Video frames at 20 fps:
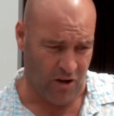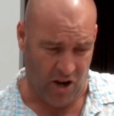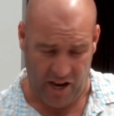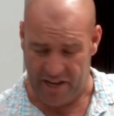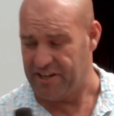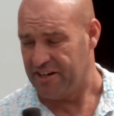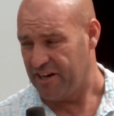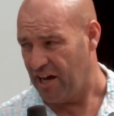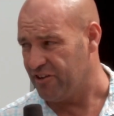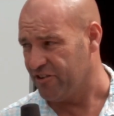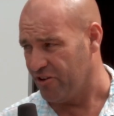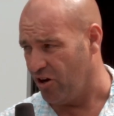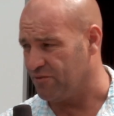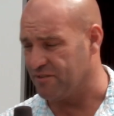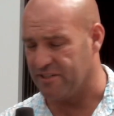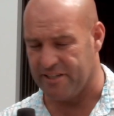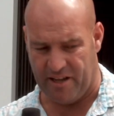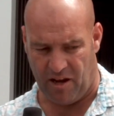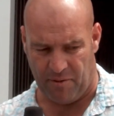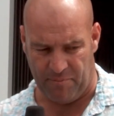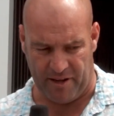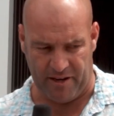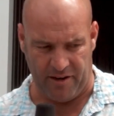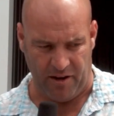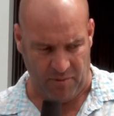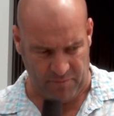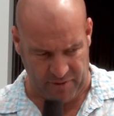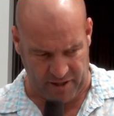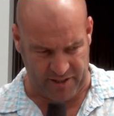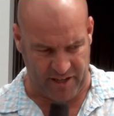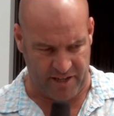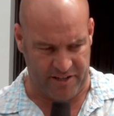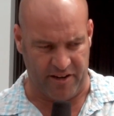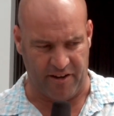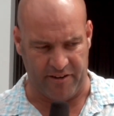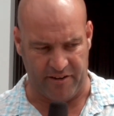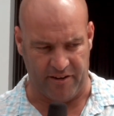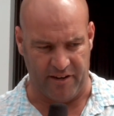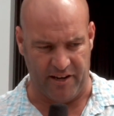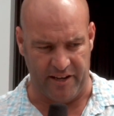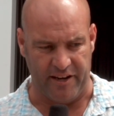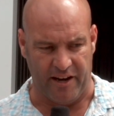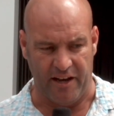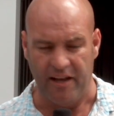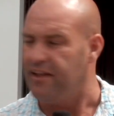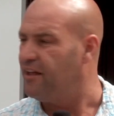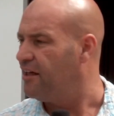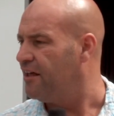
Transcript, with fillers: 1800, obviously, I mean, 1800 litre.